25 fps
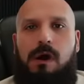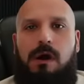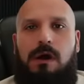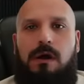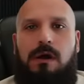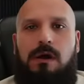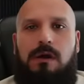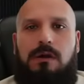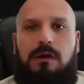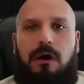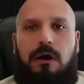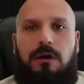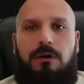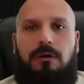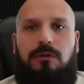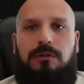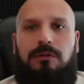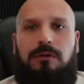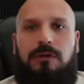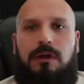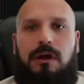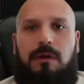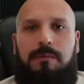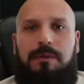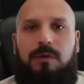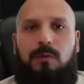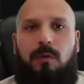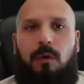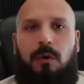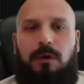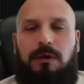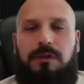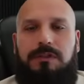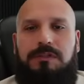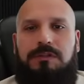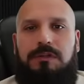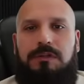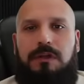Paulo, the coming
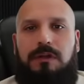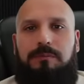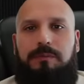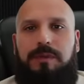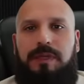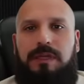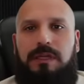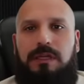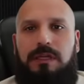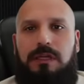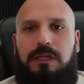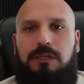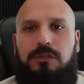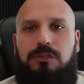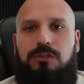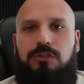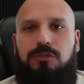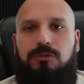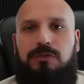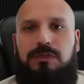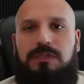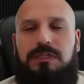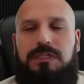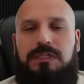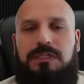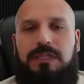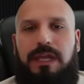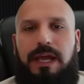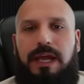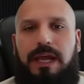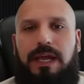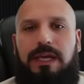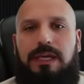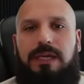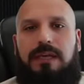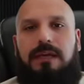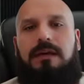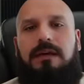warrants are being issued
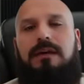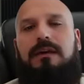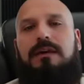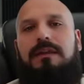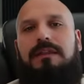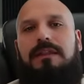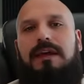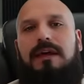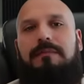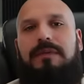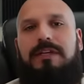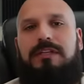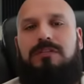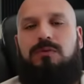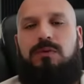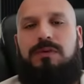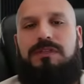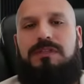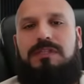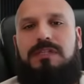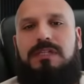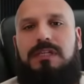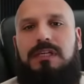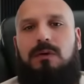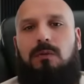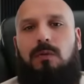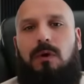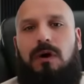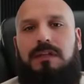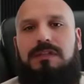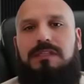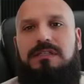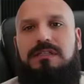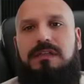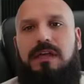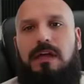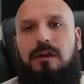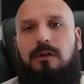today. That means with T1
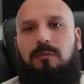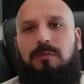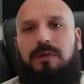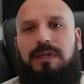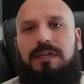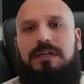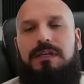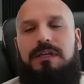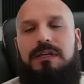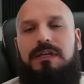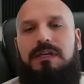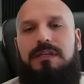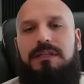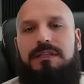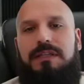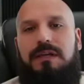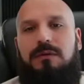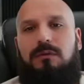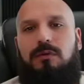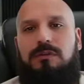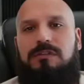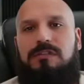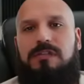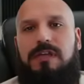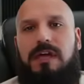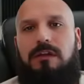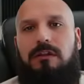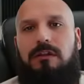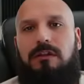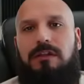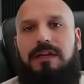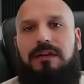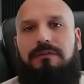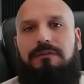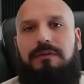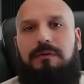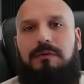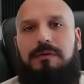settlement, they will settle in
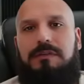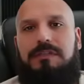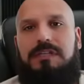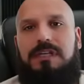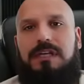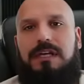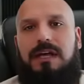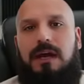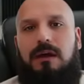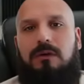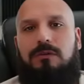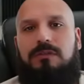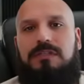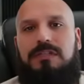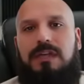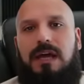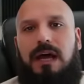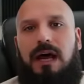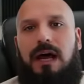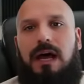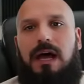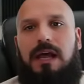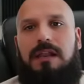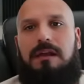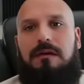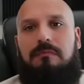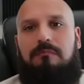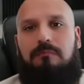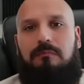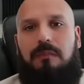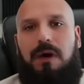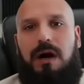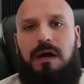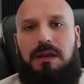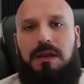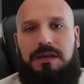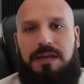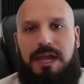everyone's accounts on
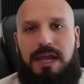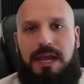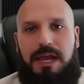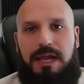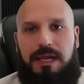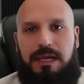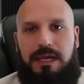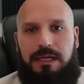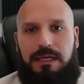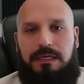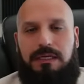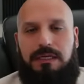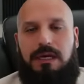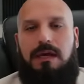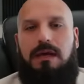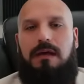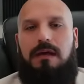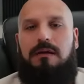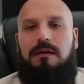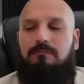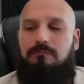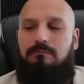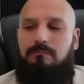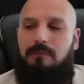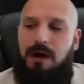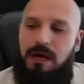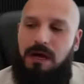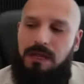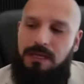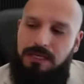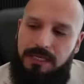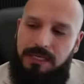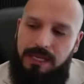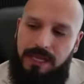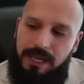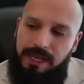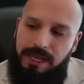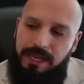Monday.
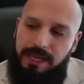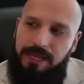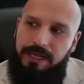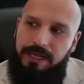Monday.